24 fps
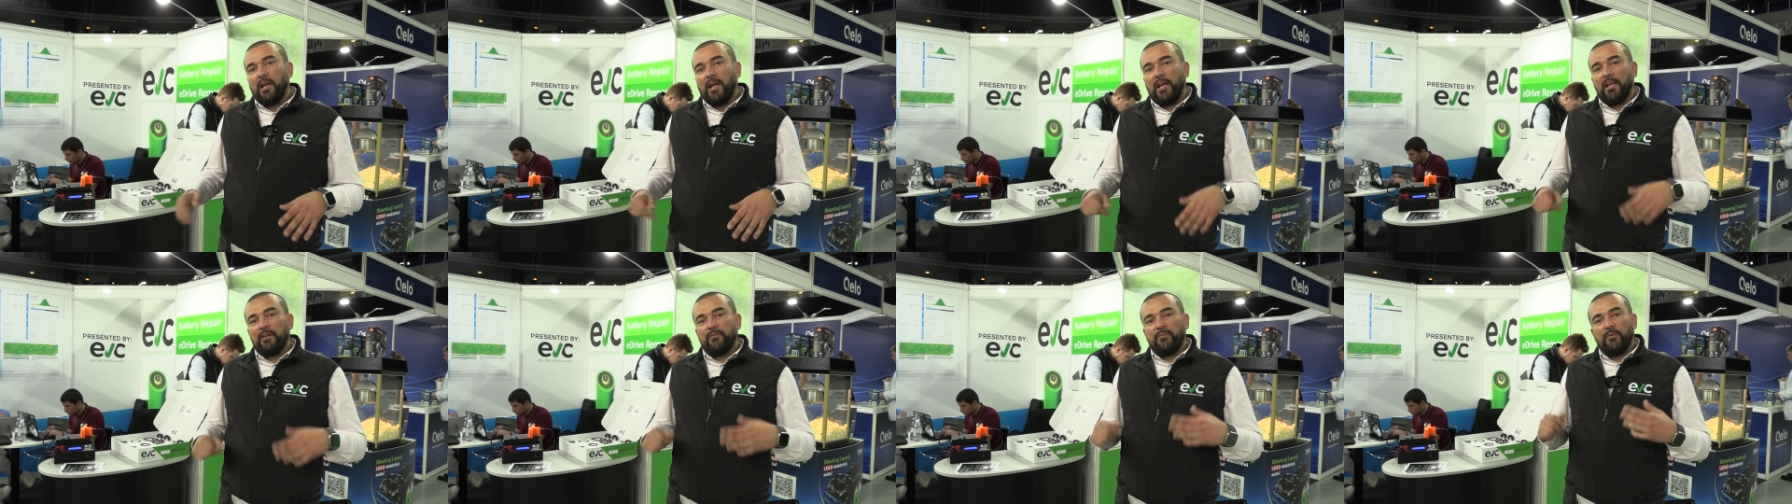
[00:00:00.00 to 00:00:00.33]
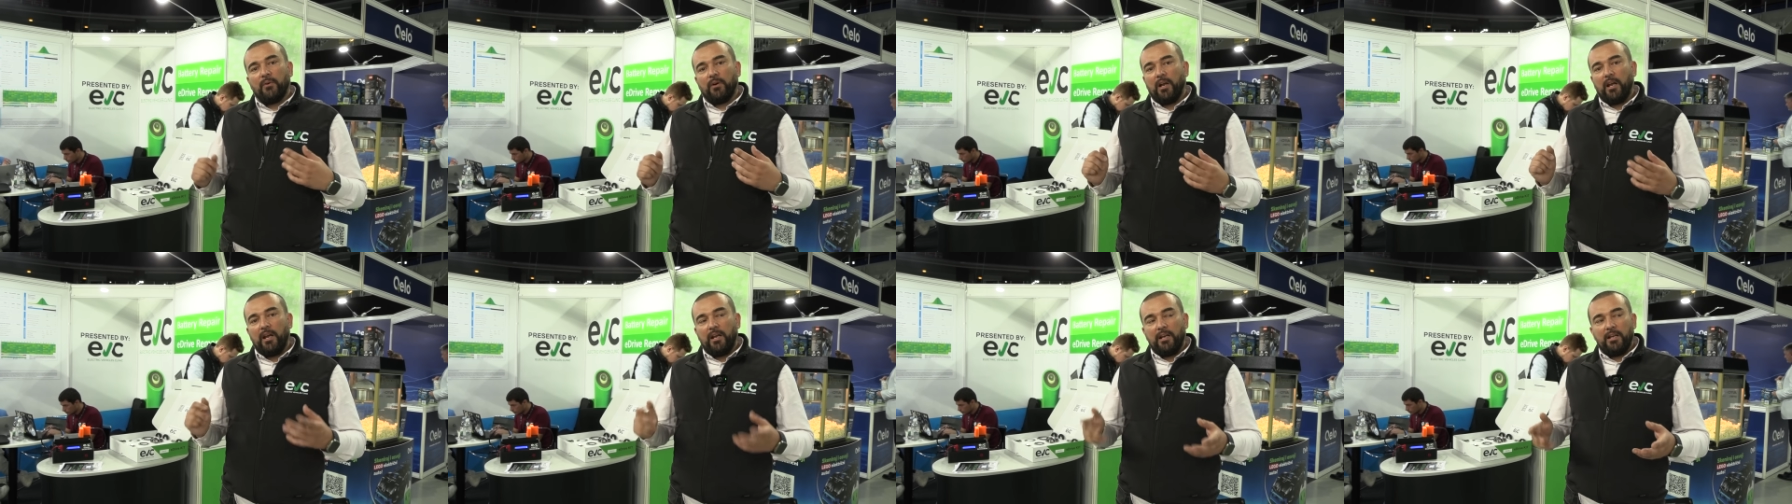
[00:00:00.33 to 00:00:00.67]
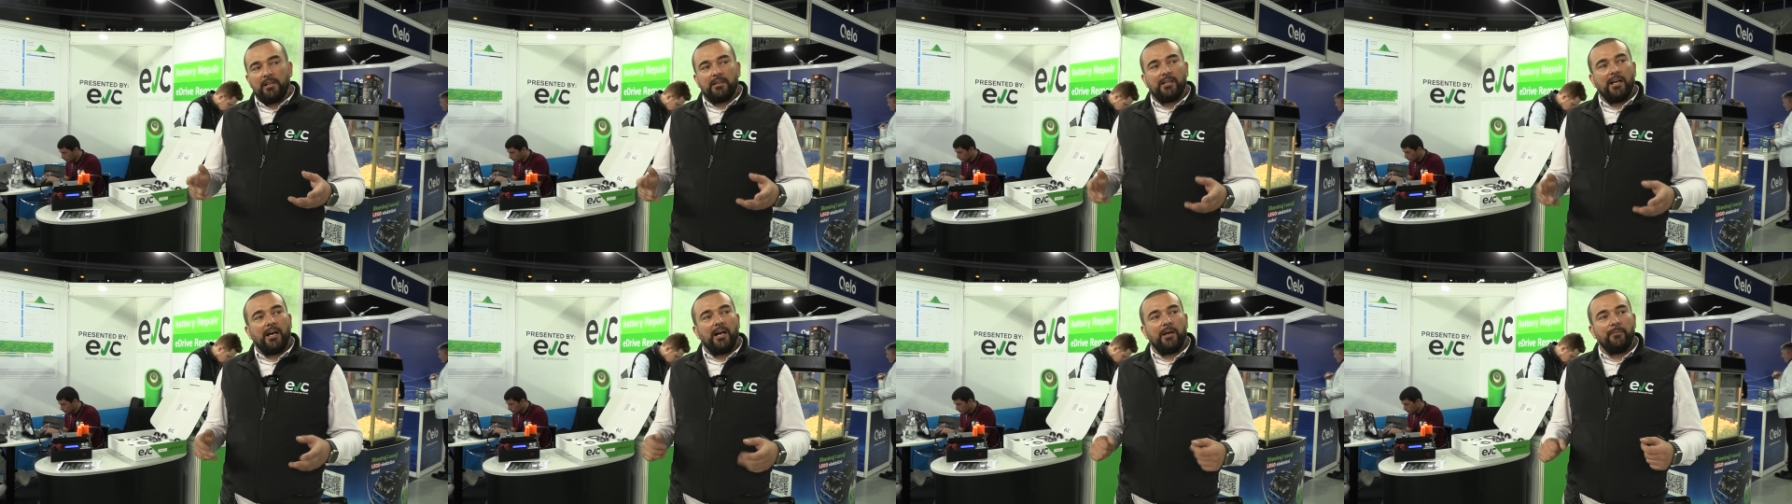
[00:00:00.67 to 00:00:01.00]
and for
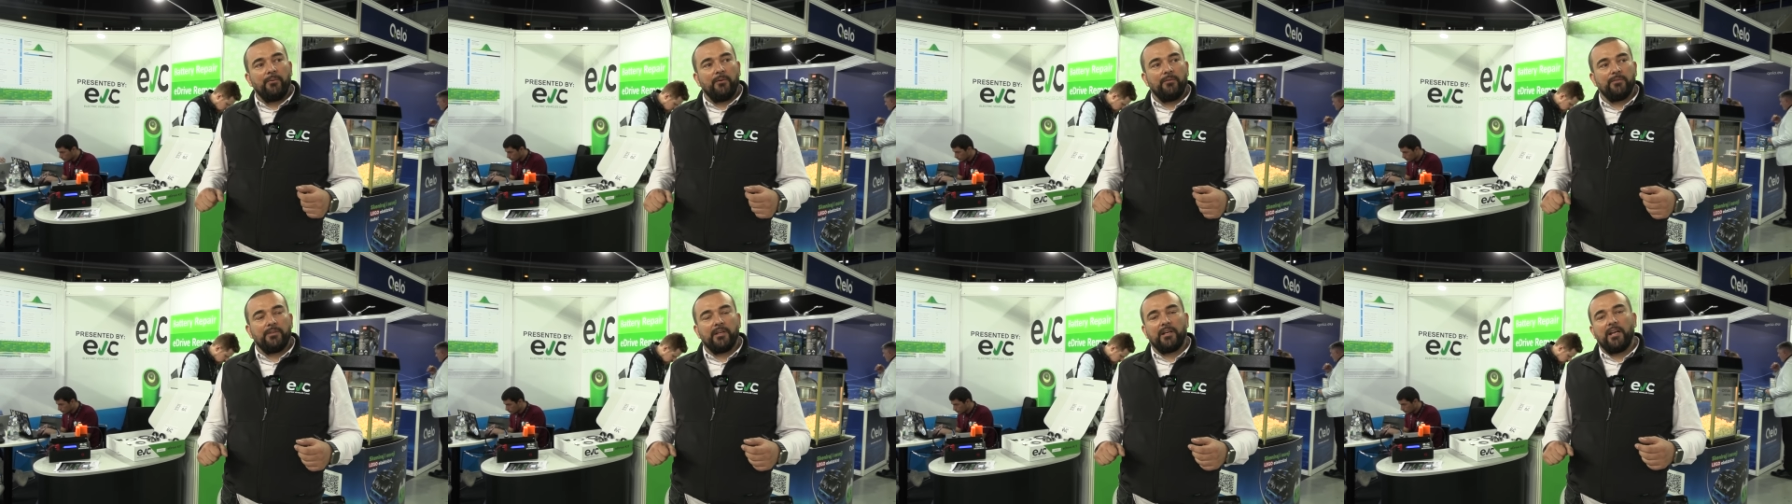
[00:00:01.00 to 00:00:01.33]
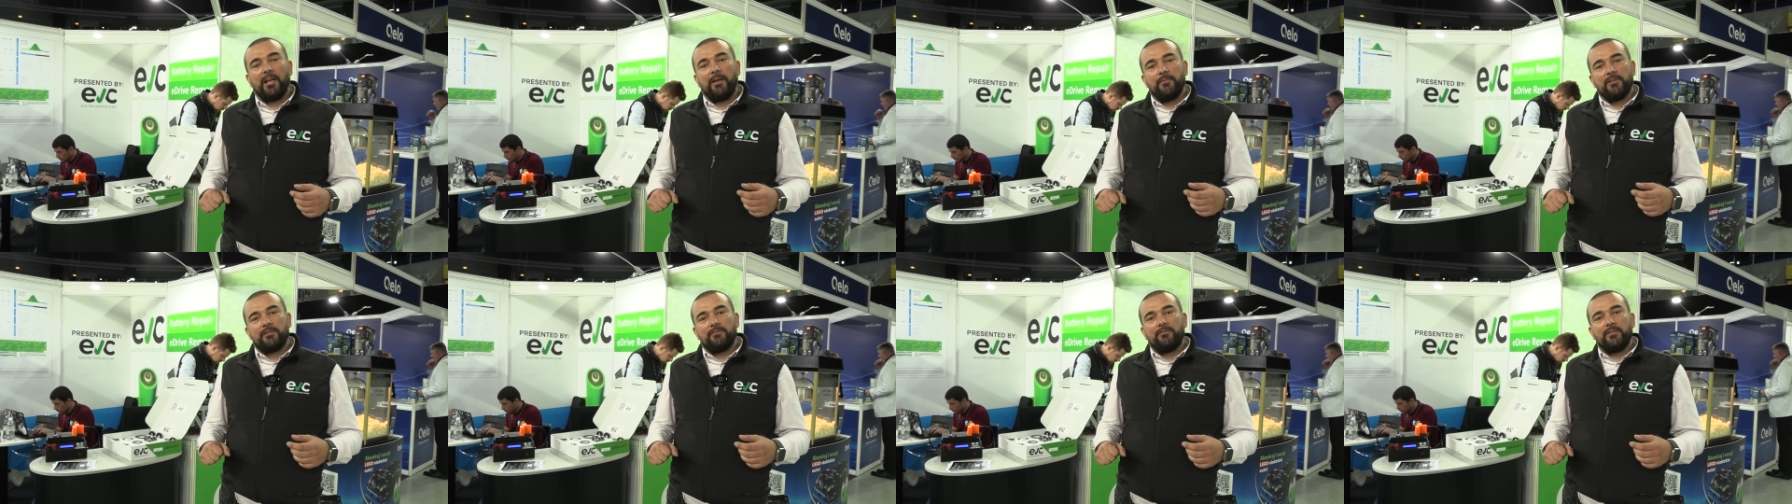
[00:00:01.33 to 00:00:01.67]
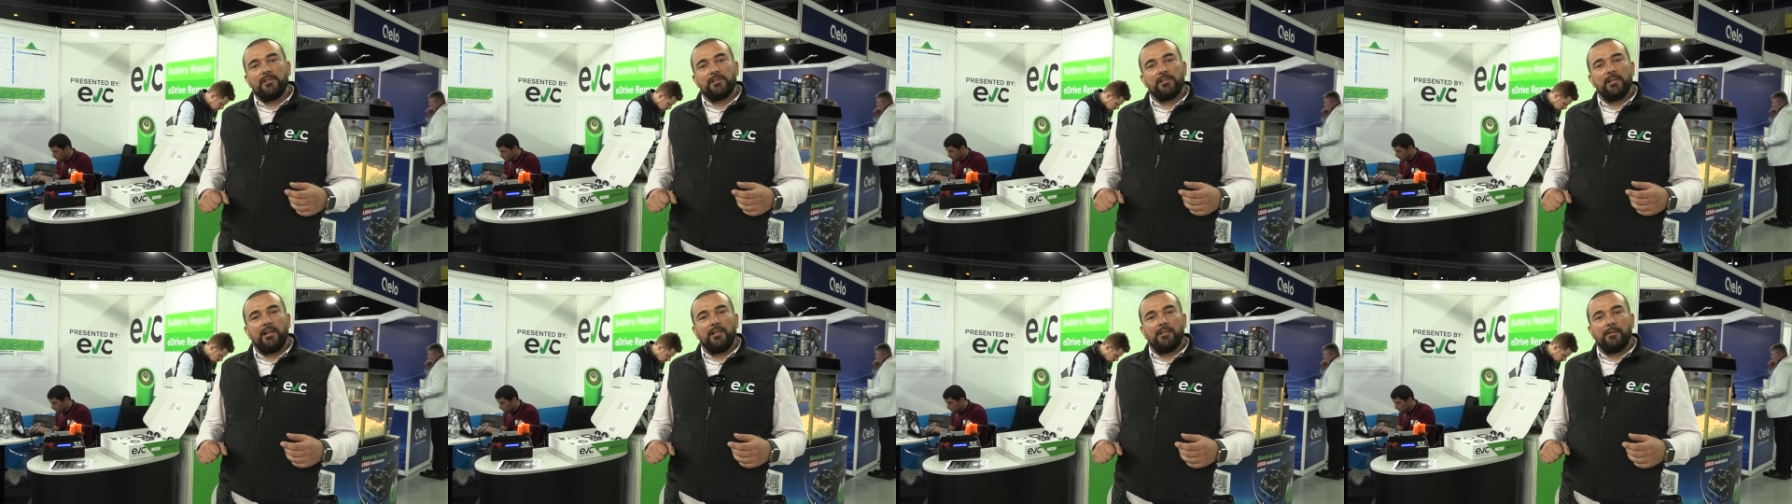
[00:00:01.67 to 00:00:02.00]
any type of the
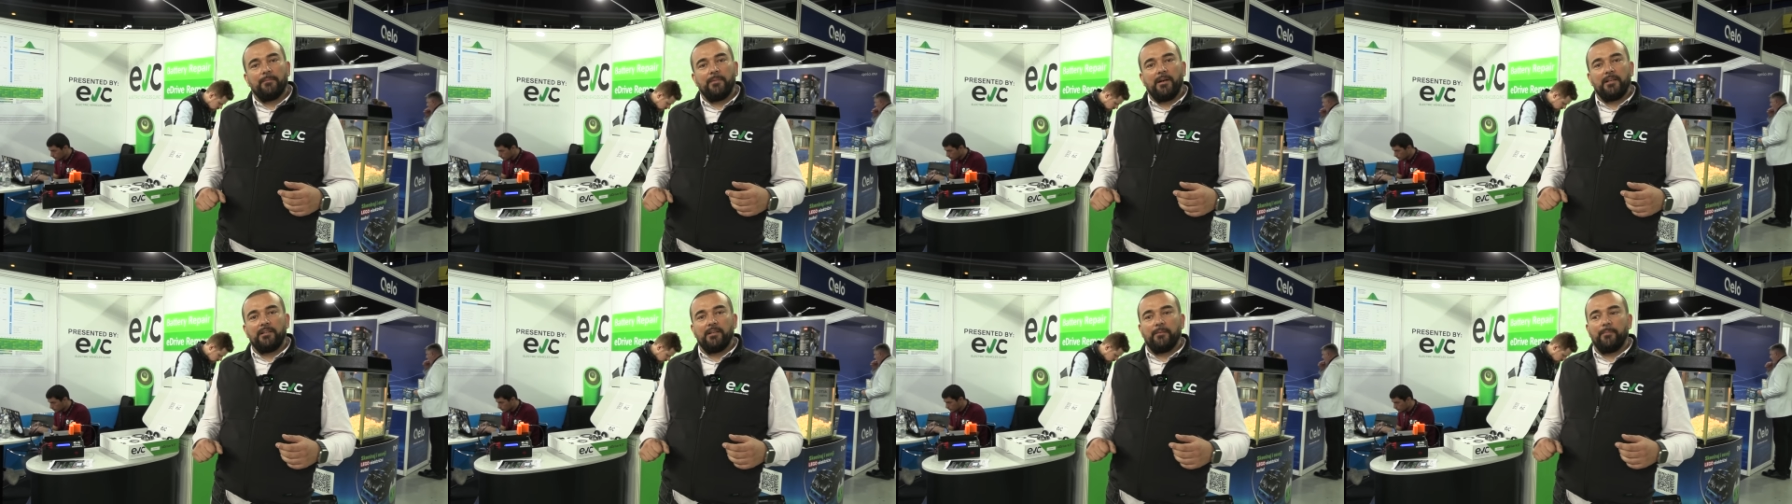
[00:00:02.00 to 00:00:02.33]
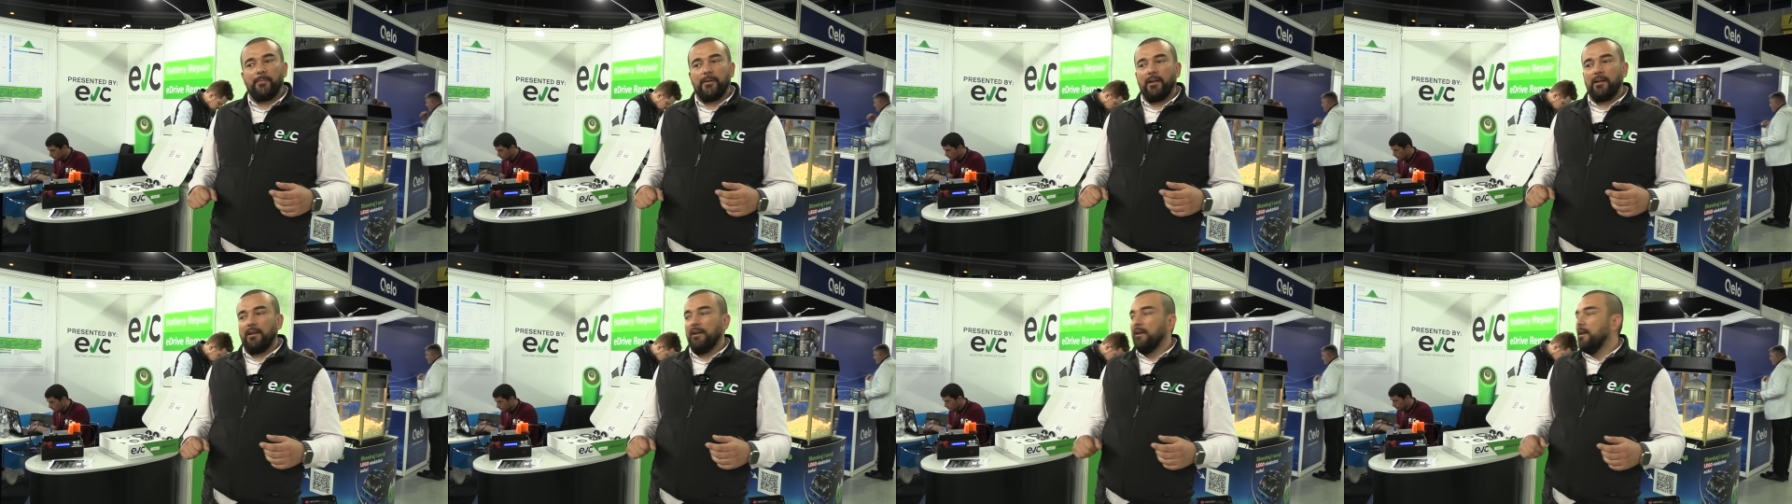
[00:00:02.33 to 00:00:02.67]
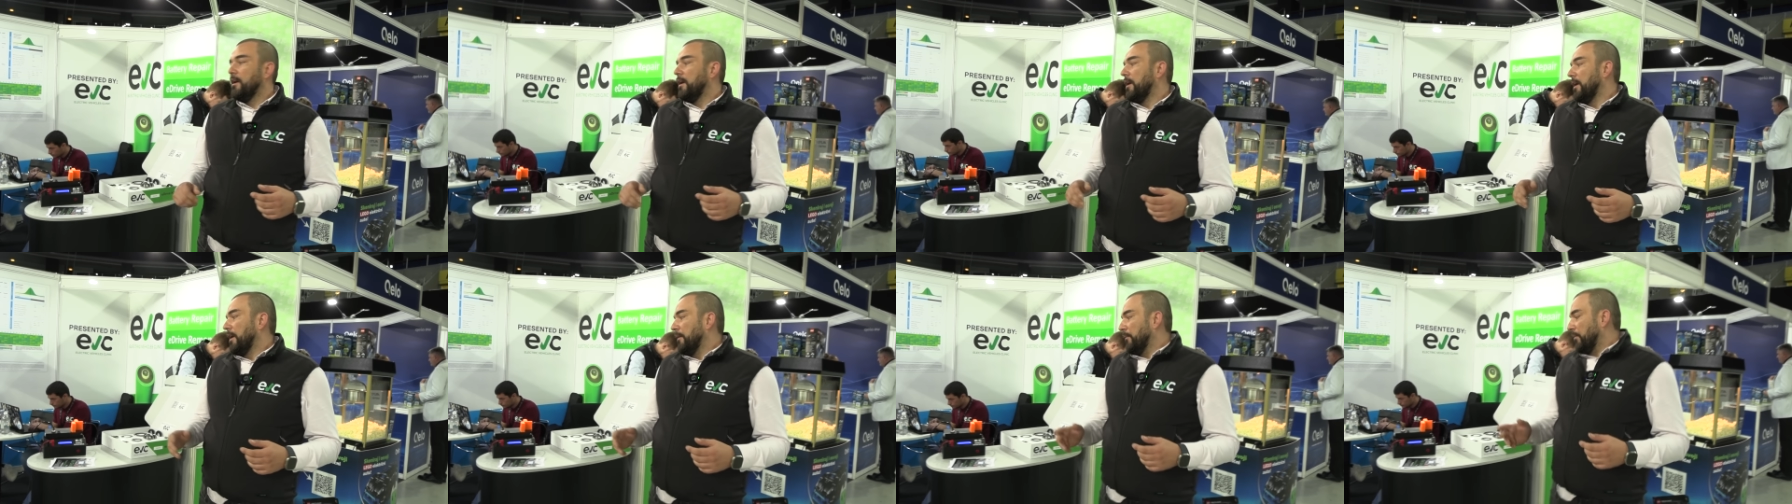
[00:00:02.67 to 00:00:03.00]
chemistry inside the battery pack.
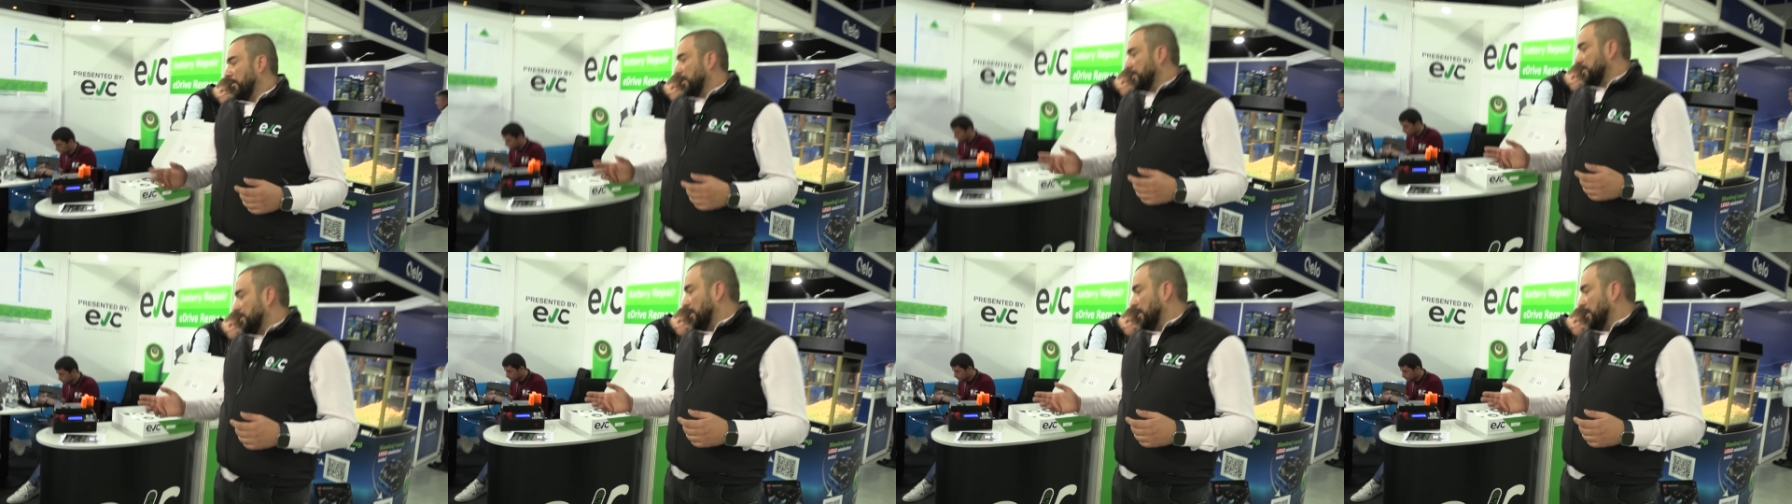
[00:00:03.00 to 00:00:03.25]
For